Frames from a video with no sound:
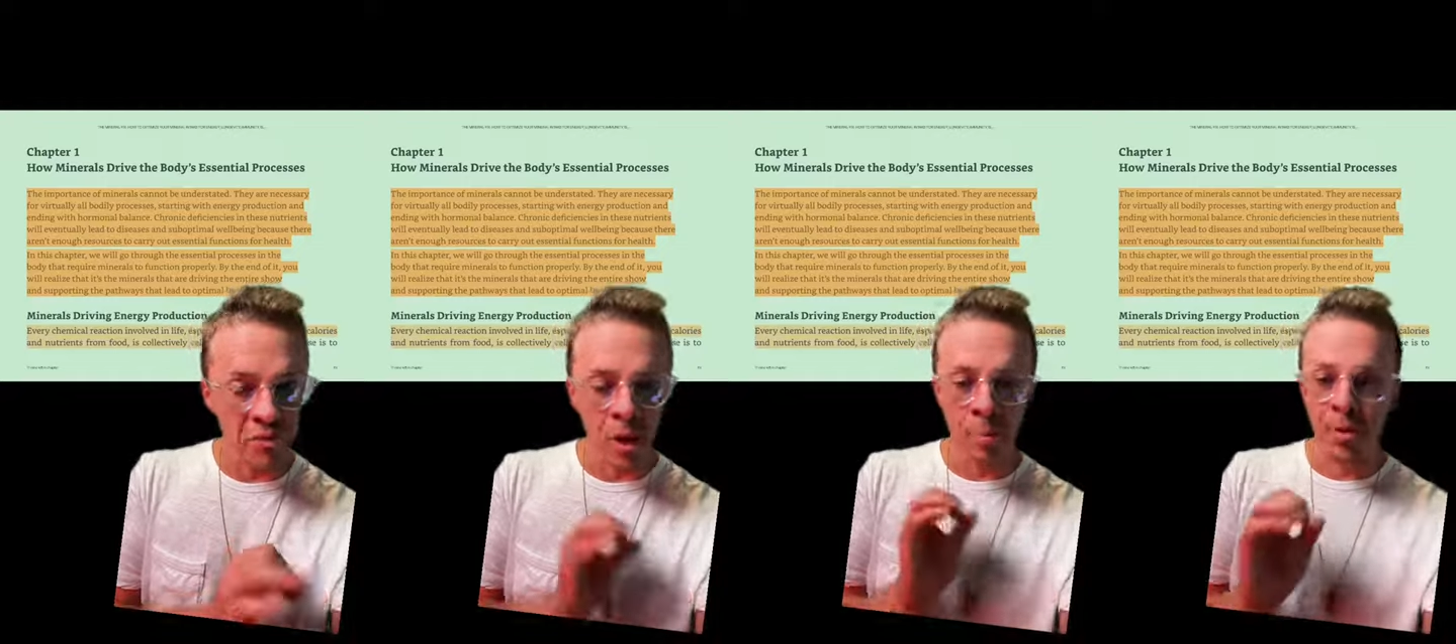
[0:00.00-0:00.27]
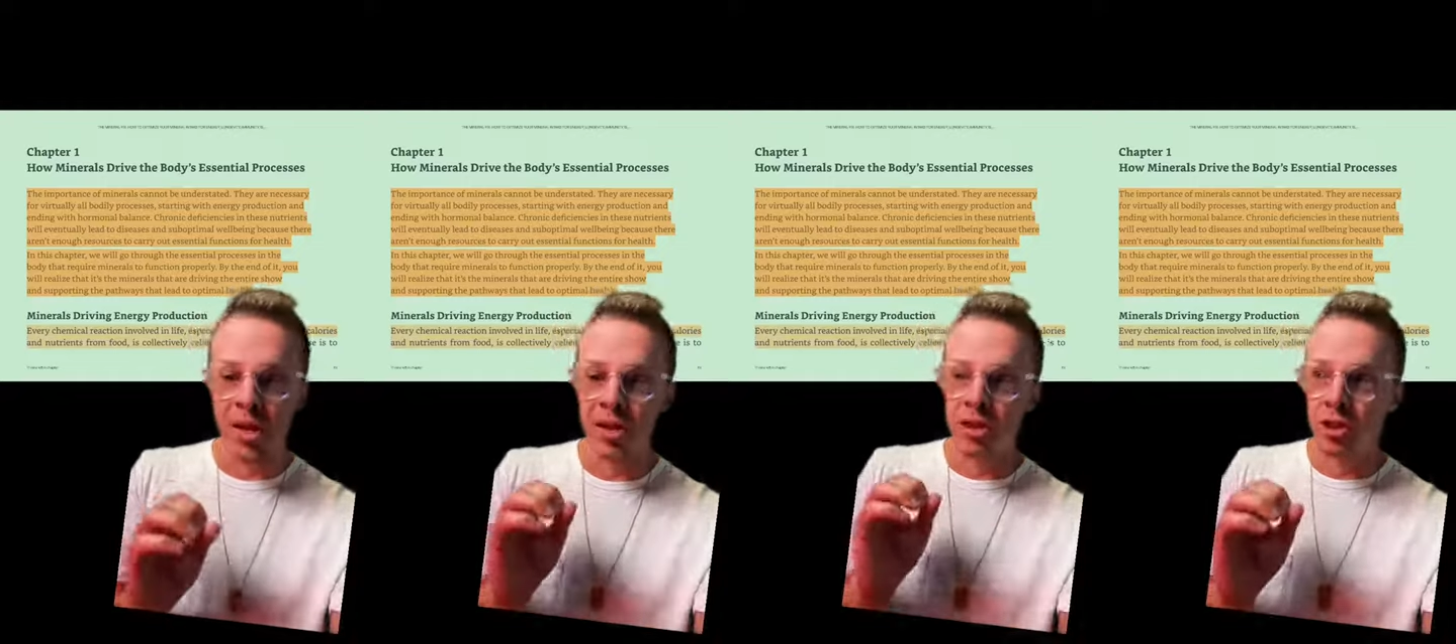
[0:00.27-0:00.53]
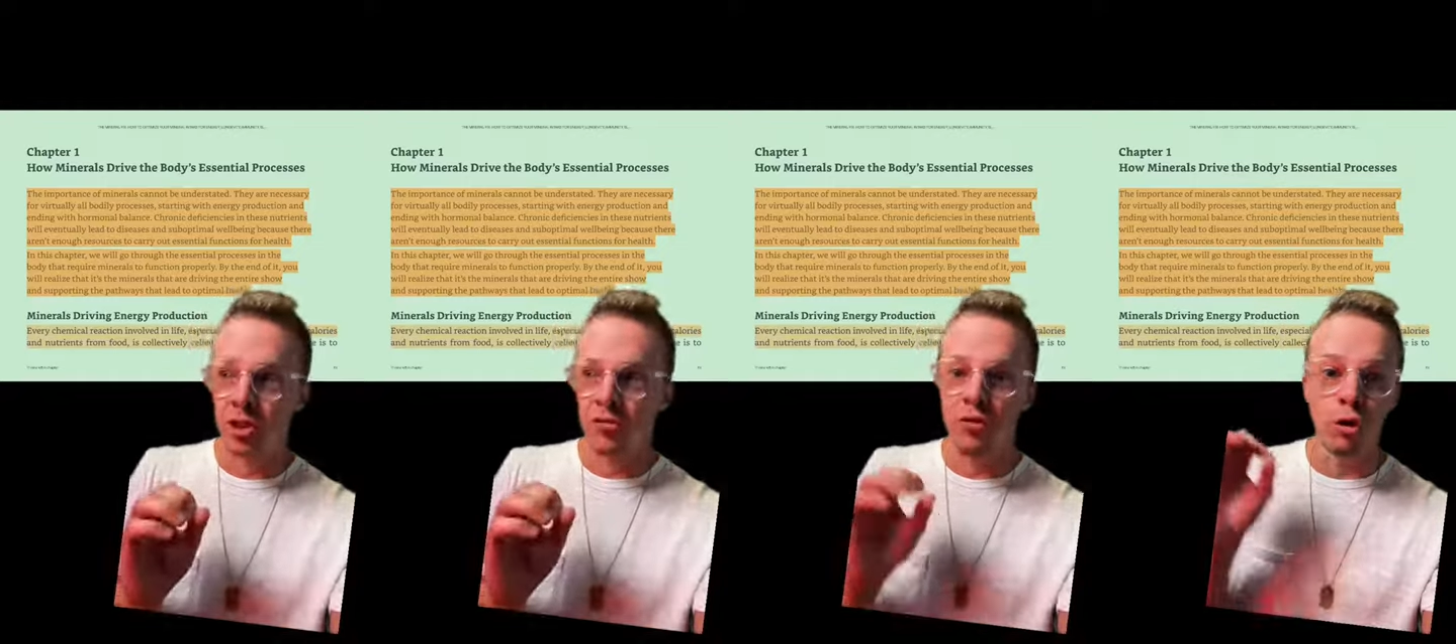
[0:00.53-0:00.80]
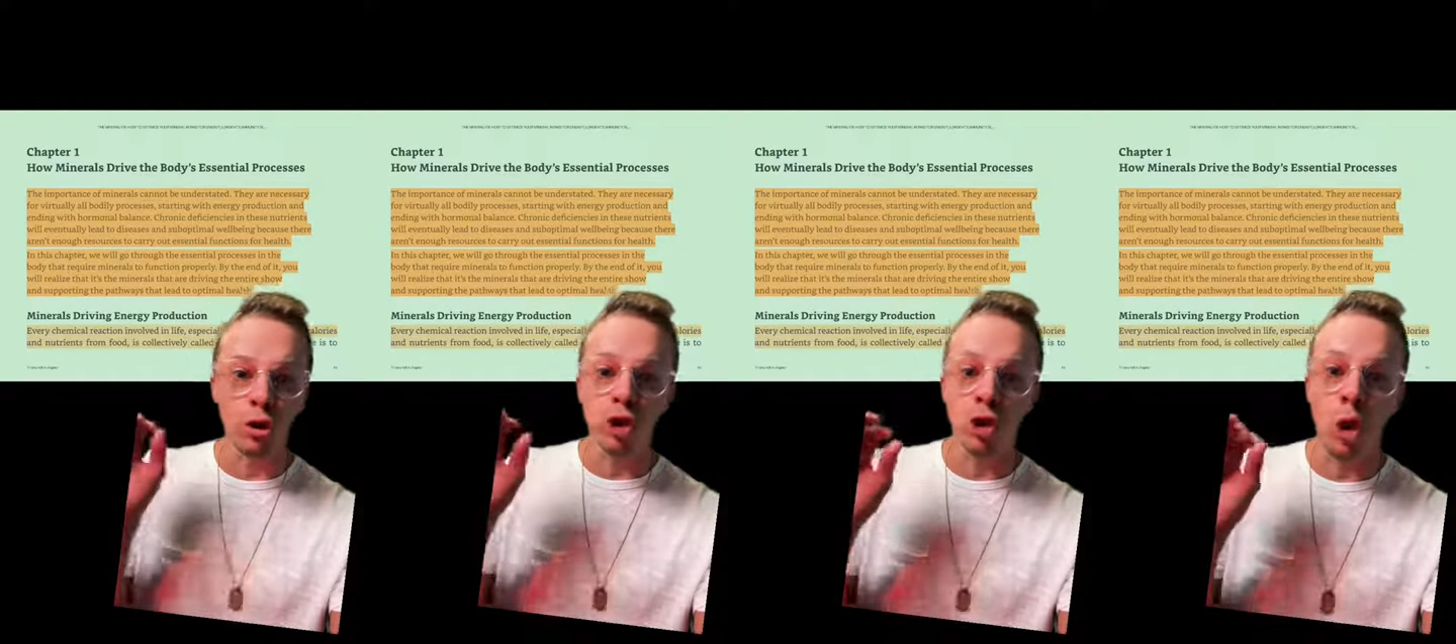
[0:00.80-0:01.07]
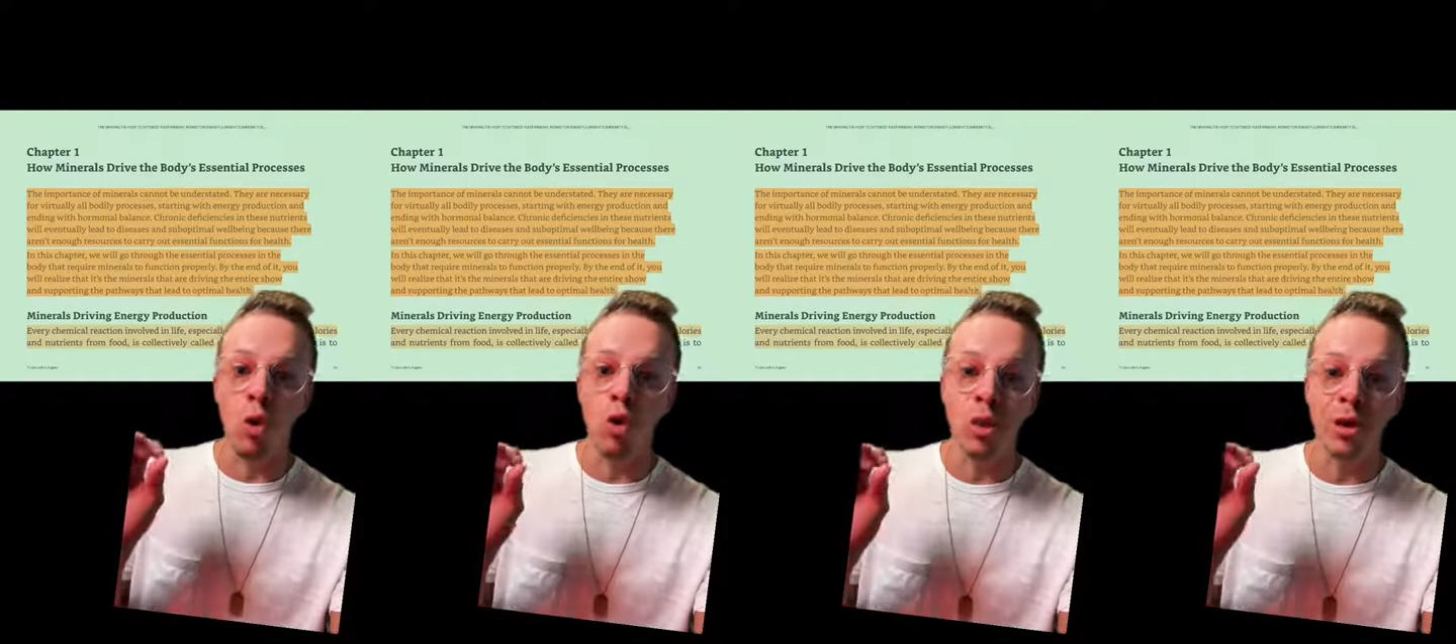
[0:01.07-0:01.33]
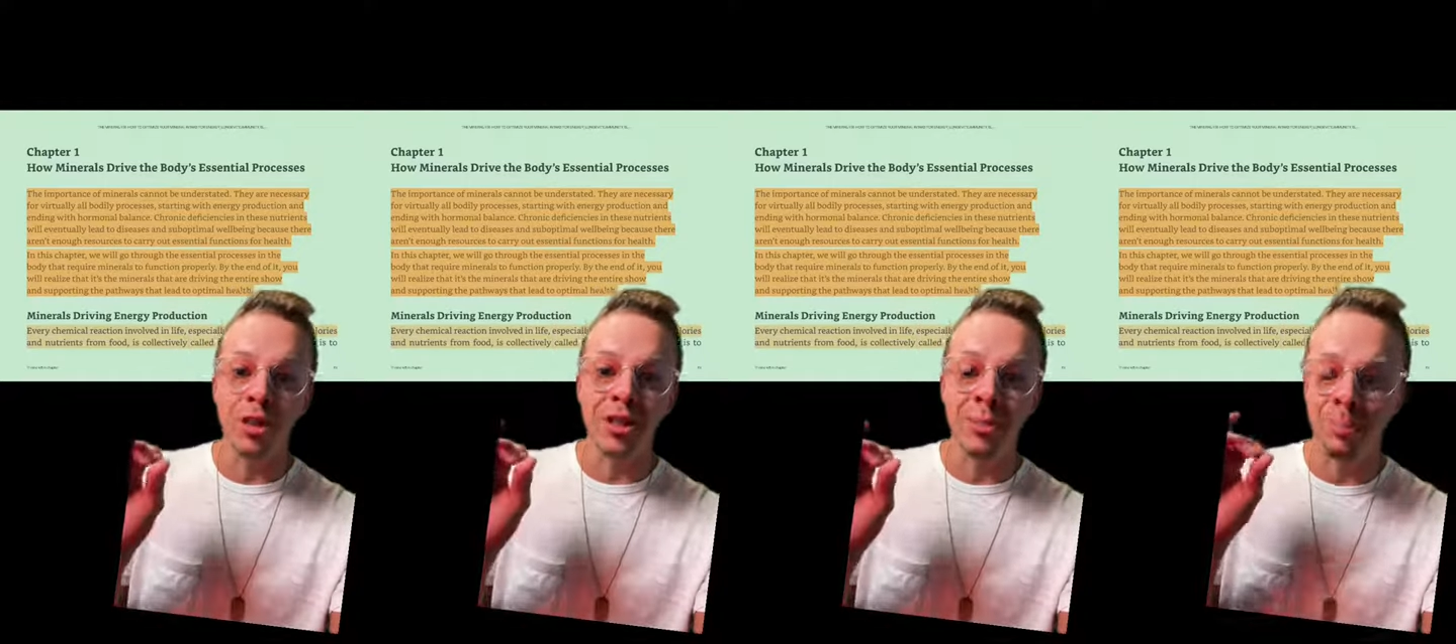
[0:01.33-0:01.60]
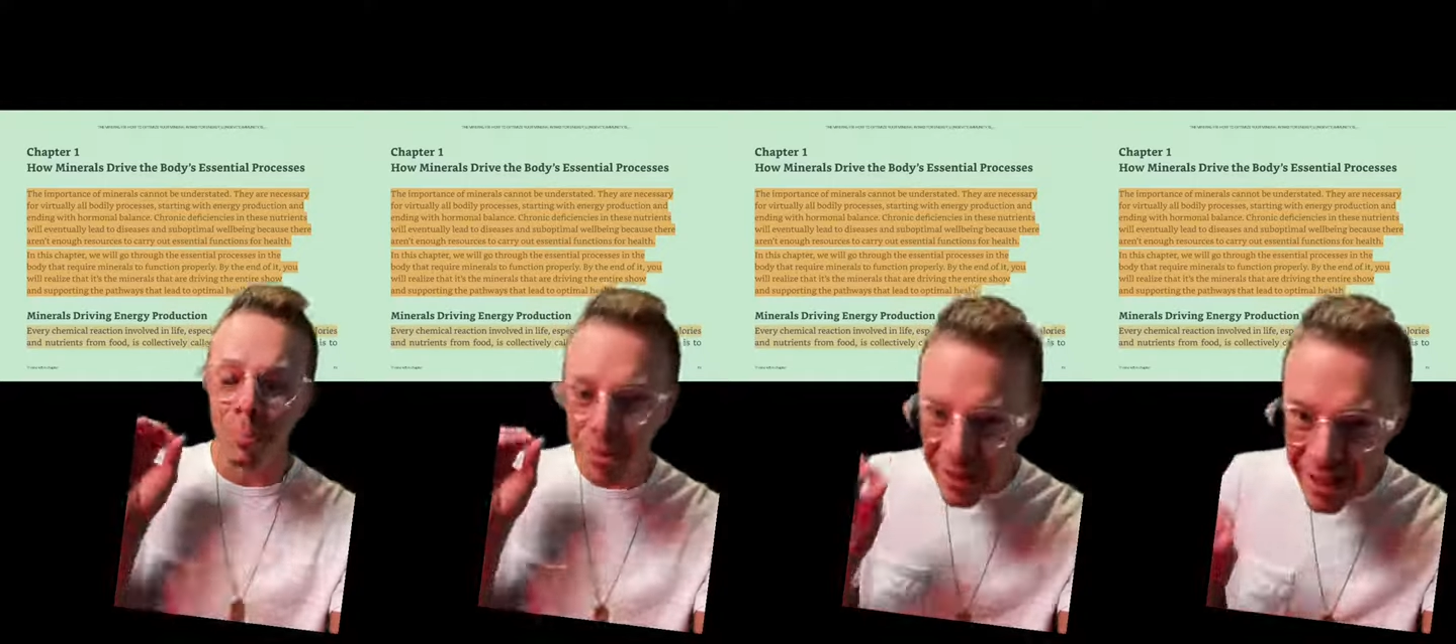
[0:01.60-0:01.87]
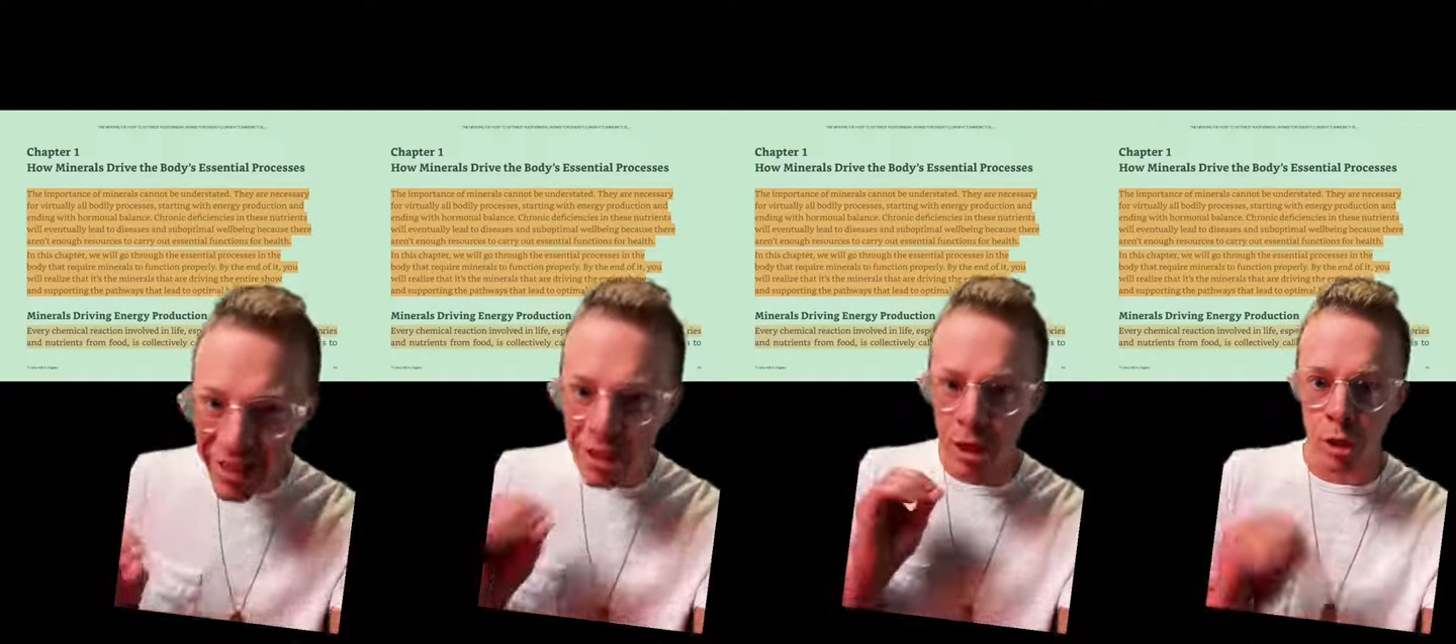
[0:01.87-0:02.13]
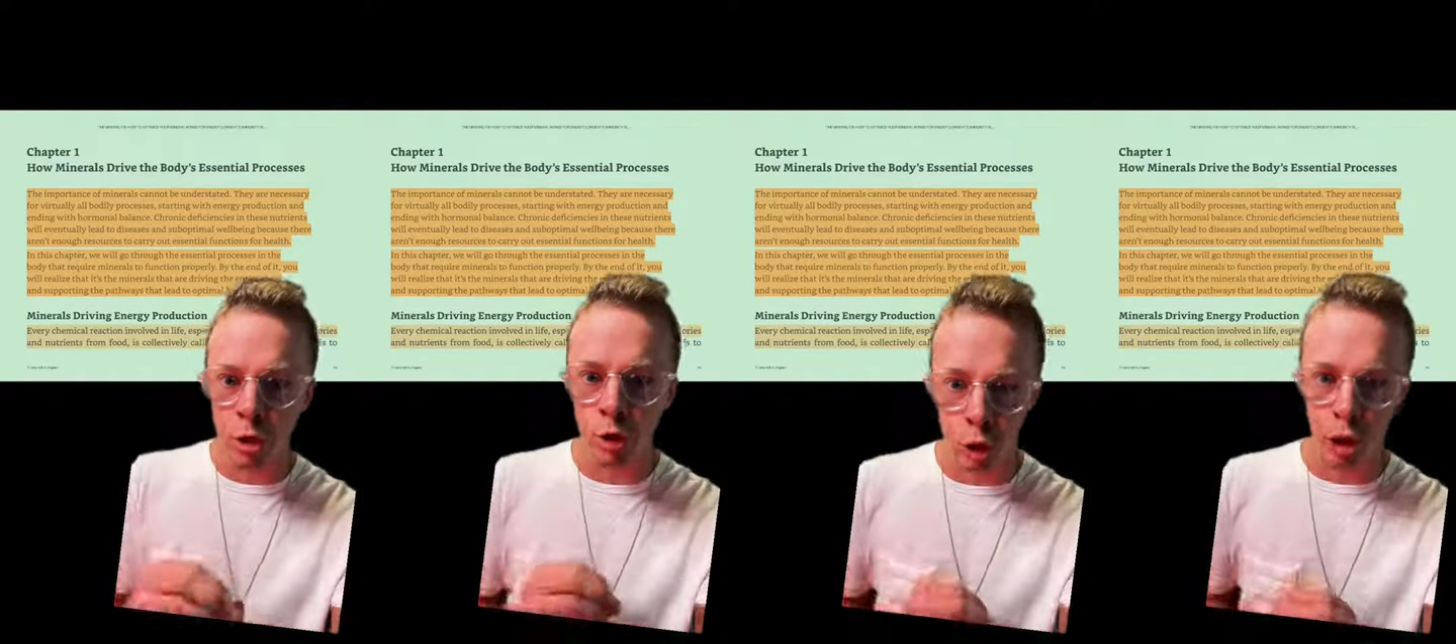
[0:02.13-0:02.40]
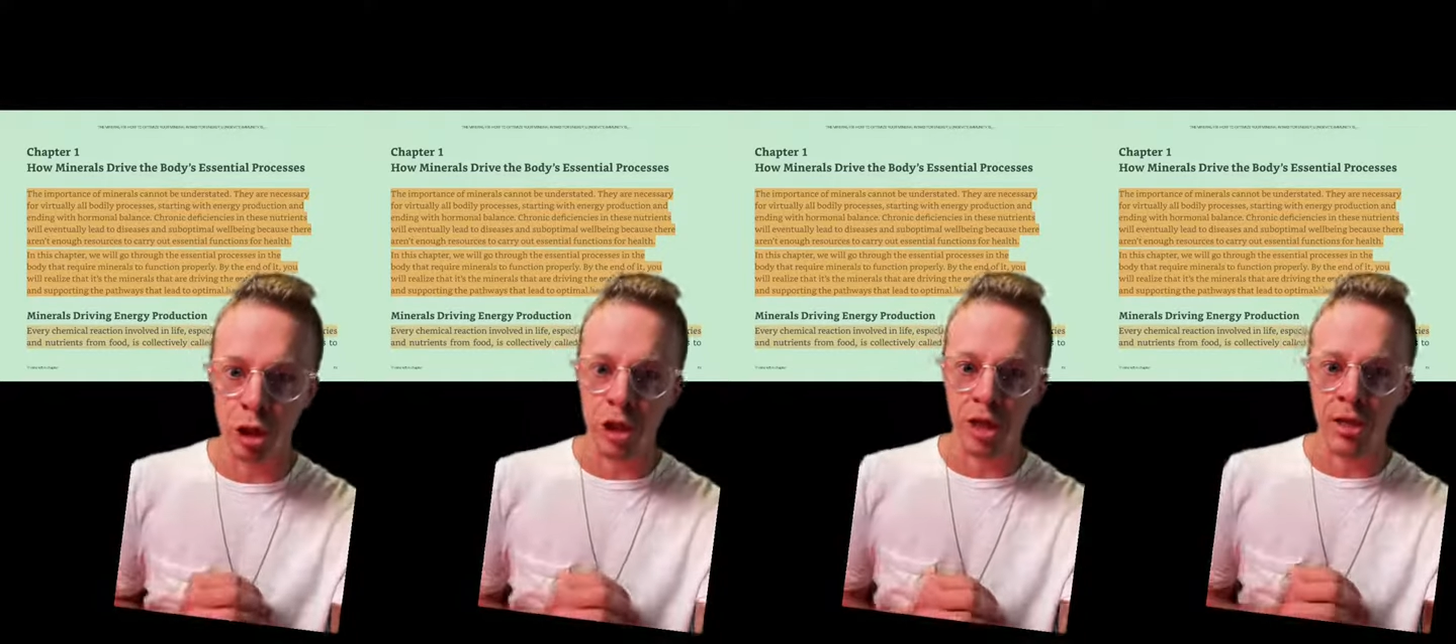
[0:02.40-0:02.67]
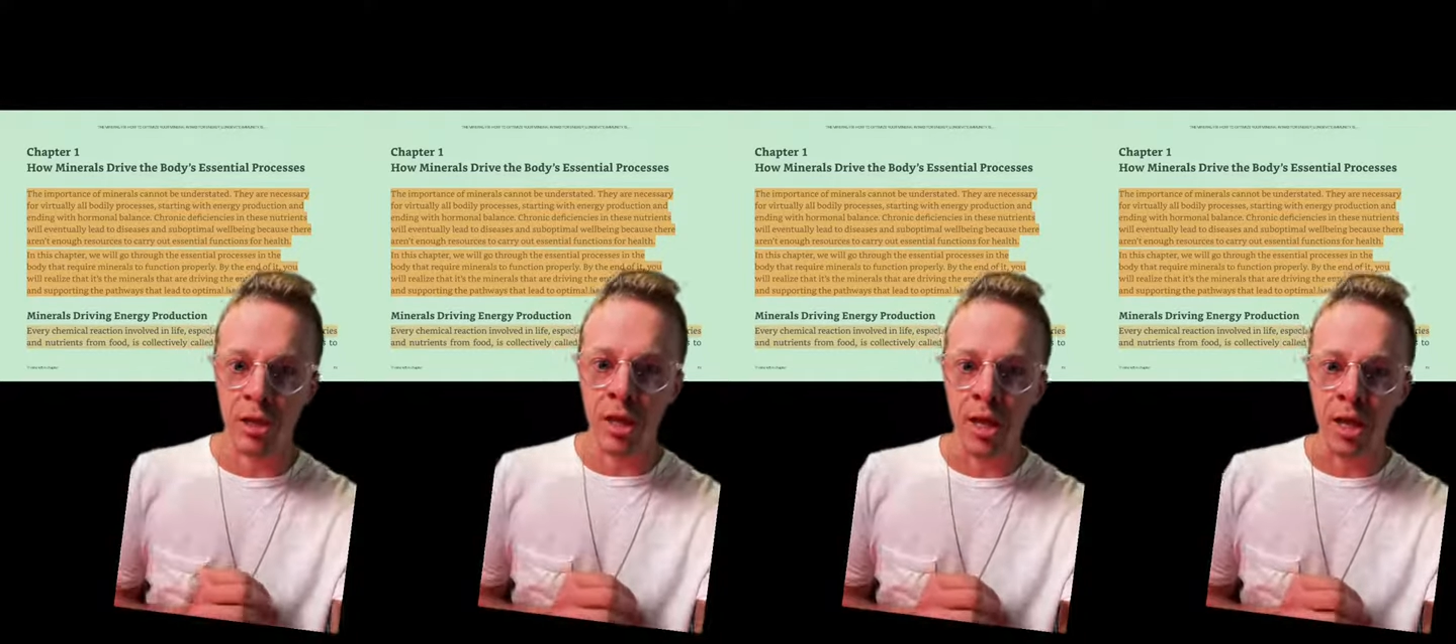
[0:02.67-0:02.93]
because the food is so depleted in nutrition